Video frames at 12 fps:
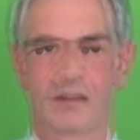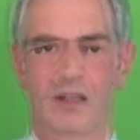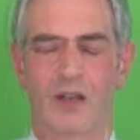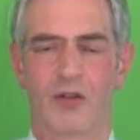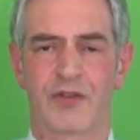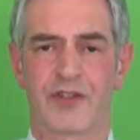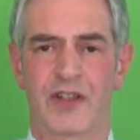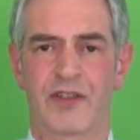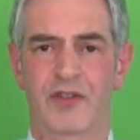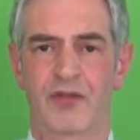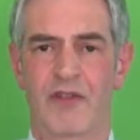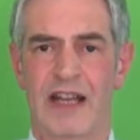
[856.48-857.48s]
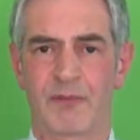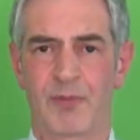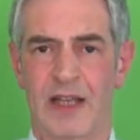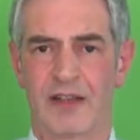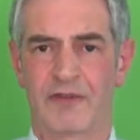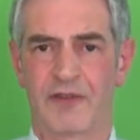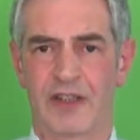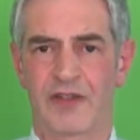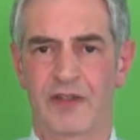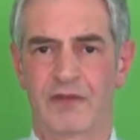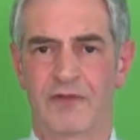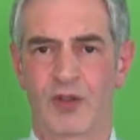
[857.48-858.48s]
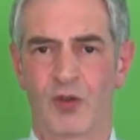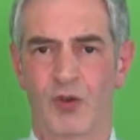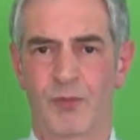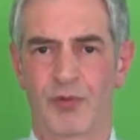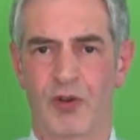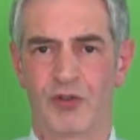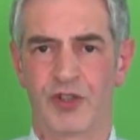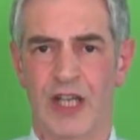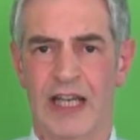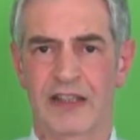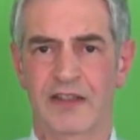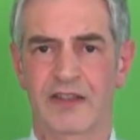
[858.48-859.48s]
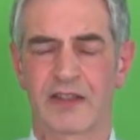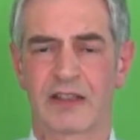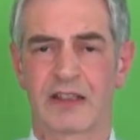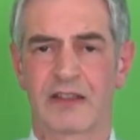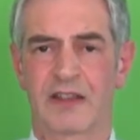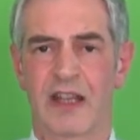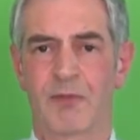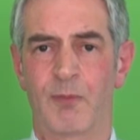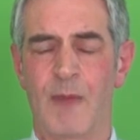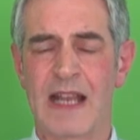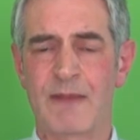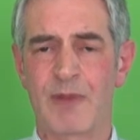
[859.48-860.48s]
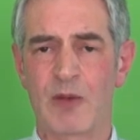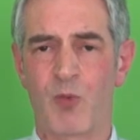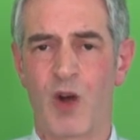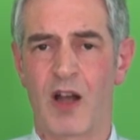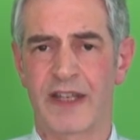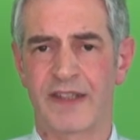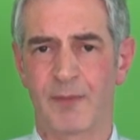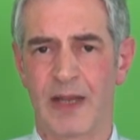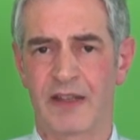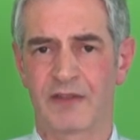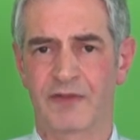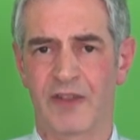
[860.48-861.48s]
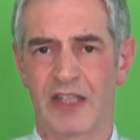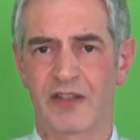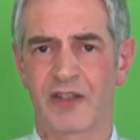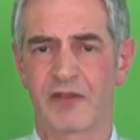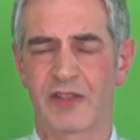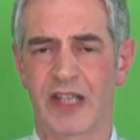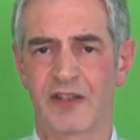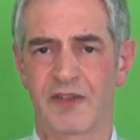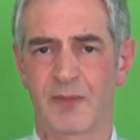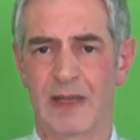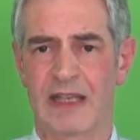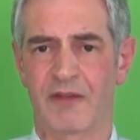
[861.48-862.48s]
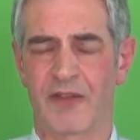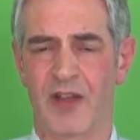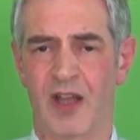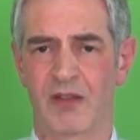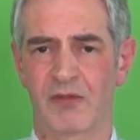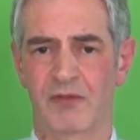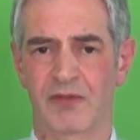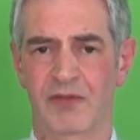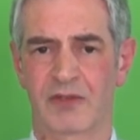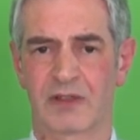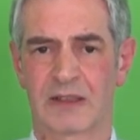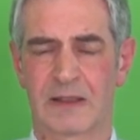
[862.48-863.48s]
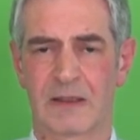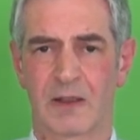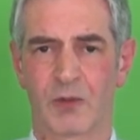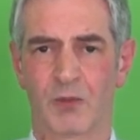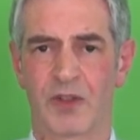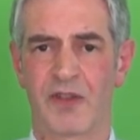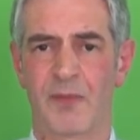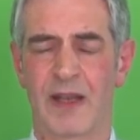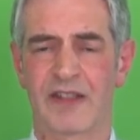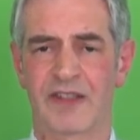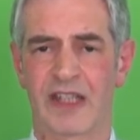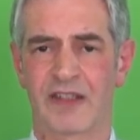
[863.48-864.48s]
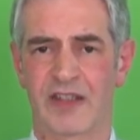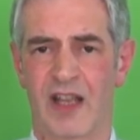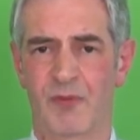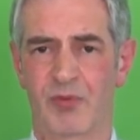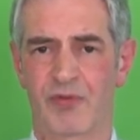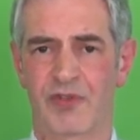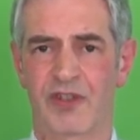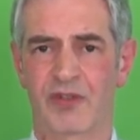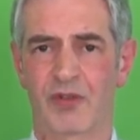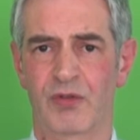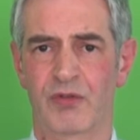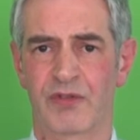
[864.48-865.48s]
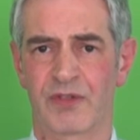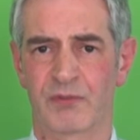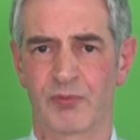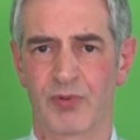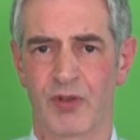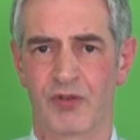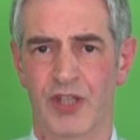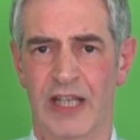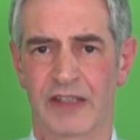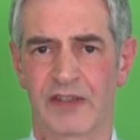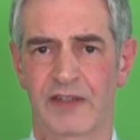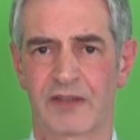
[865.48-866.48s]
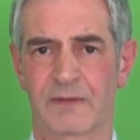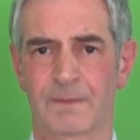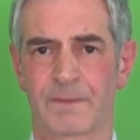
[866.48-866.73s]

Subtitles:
Alongside the direct benefits of your project, there may be wider benefits, so tell us about those. One of the best examples is tourism projects.